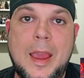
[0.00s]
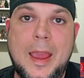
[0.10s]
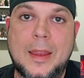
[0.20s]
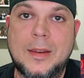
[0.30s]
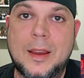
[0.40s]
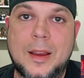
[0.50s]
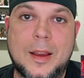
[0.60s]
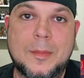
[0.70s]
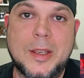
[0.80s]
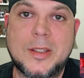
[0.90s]
And
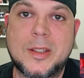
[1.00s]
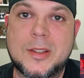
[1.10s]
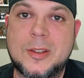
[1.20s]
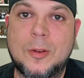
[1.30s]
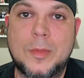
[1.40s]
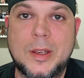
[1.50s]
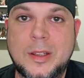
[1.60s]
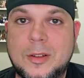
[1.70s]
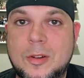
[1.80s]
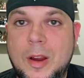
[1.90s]
I mean, just so
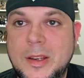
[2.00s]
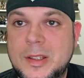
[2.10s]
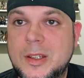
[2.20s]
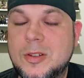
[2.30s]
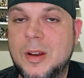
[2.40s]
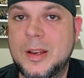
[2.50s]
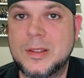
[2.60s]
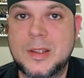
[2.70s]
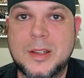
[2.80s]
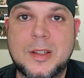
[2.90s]
many crazy
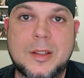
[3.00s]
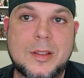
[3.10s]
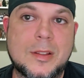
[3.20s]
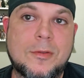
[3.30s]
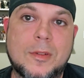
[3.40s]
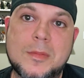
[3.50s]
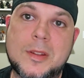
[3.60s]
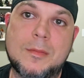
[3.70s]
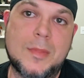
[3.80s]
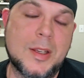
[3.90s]
transitions from
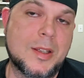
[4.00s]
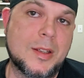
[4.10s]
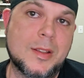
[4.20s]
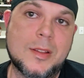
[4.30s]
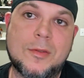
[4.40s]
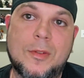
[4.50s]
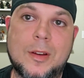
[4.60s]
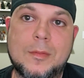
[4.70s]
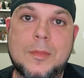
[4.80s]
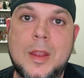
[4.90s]
submissions,
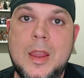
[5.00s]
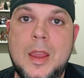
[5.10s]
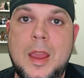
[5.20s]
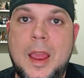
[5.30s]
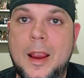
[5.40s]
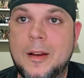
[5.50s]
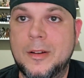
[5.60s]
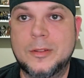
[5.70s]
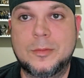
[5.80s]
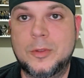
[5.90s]
from
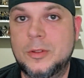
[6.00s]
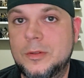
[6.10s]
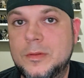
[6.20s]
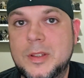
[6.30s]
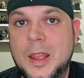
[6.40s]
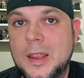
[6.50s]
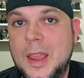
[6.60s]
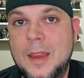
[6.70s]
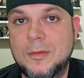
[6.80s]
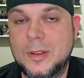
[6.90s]
aerial moves, like
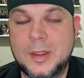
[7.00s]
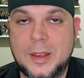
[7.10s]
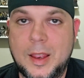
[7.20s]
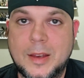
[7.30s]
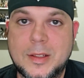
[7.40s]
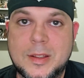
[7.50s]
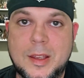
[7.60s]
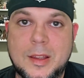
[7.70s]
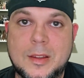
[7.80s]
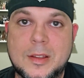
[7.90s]
everything. I just
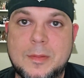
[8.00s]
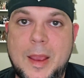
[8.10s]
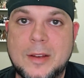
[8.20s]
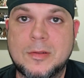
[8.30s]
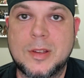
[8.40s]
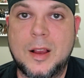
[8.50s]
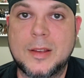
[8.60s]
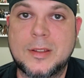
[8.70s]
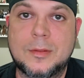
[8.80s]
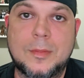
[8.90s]
think that this match was
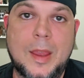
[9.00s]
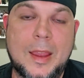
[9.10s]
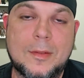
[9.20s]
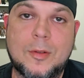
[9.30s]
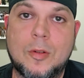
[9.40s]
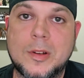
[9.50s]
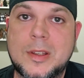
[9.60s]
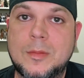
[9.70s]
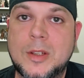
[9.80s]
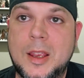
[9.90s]
awesome. And of course,
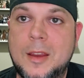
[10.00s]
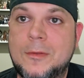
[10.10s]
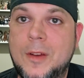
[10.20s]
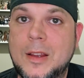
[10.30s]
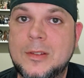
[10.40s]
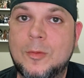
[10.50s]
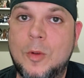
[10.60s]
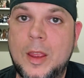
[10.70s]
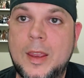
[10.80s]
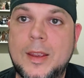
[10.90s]
MJF finds a
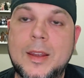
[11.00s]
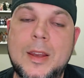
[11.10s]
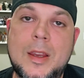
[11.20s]
way